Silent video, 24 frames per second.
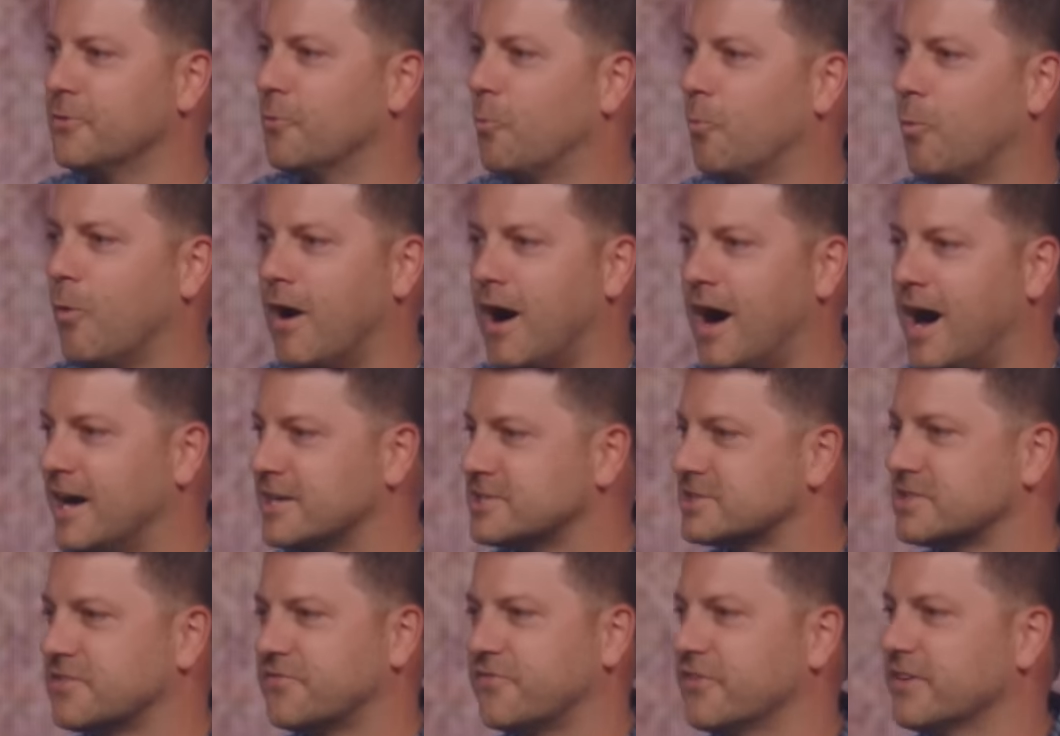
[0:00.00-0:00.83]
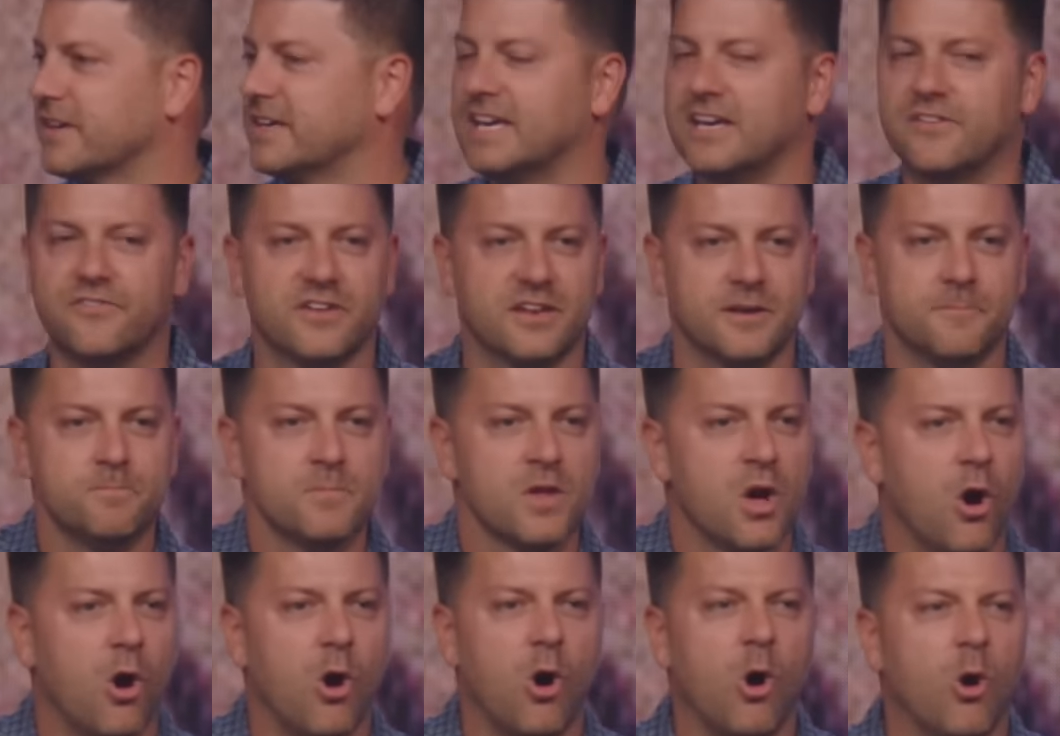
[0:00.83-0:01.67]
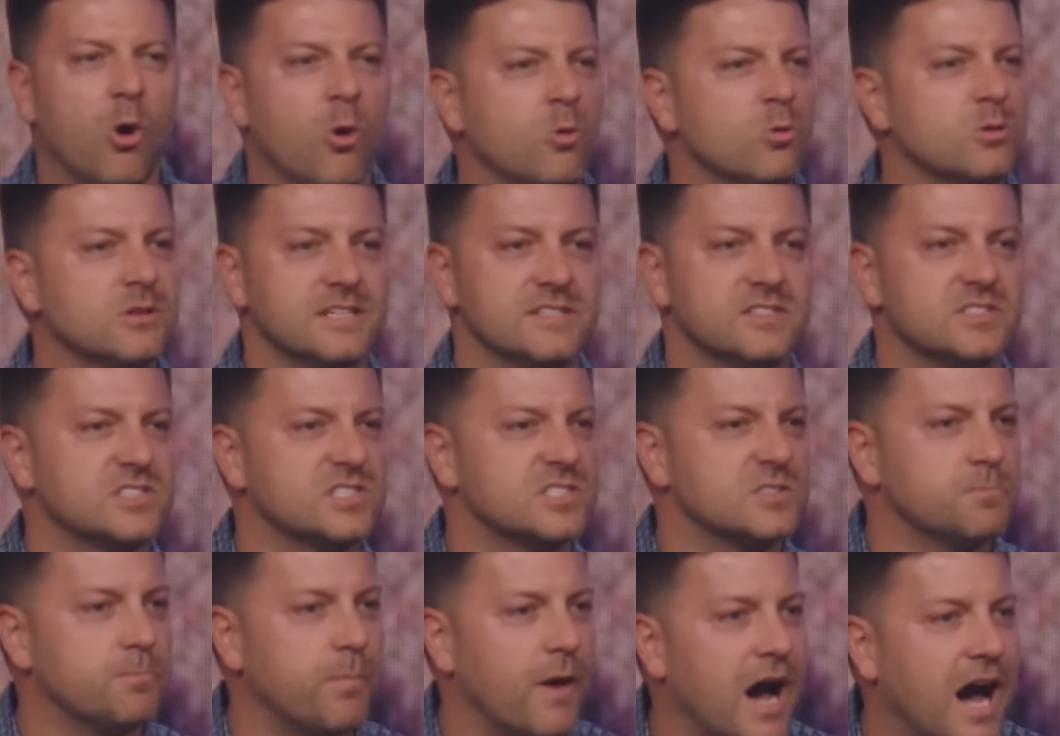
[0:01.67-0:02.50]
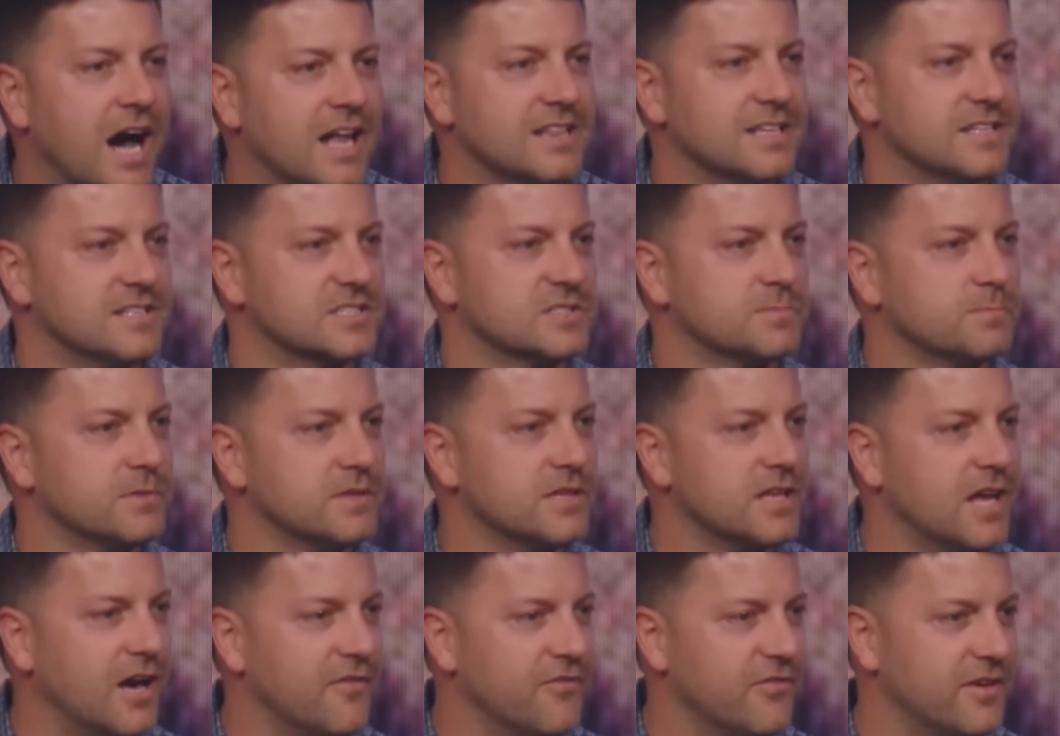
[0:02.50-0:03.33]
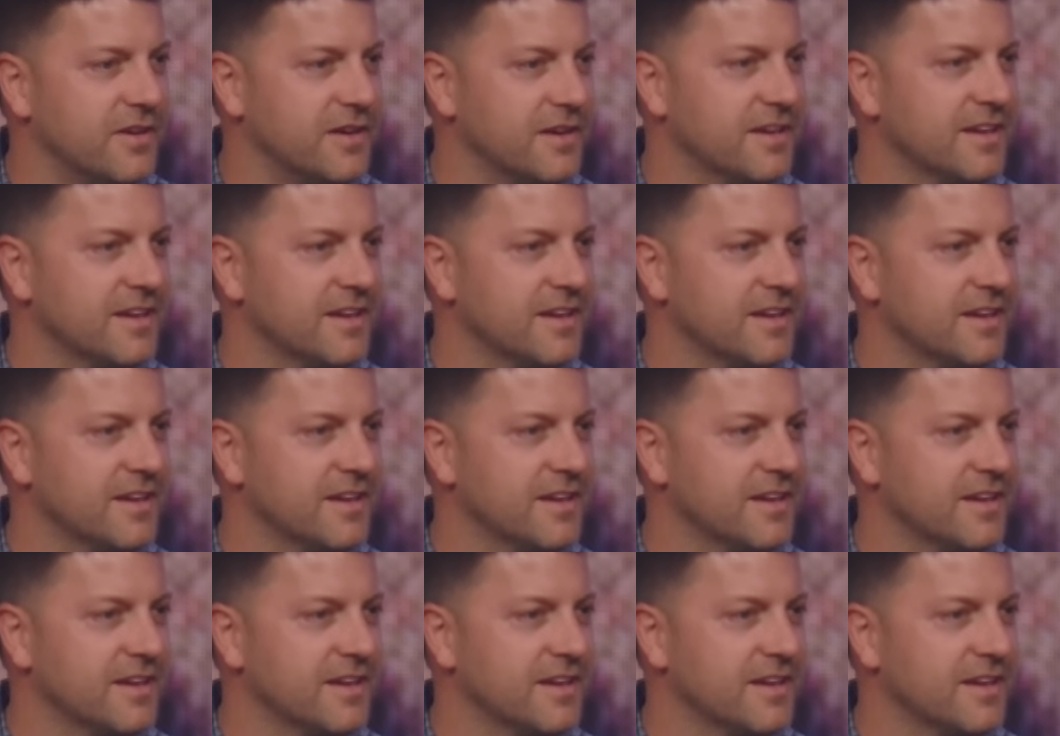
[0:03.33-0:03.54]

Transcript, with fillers: washed, forgiven, holy, spotless, beloved.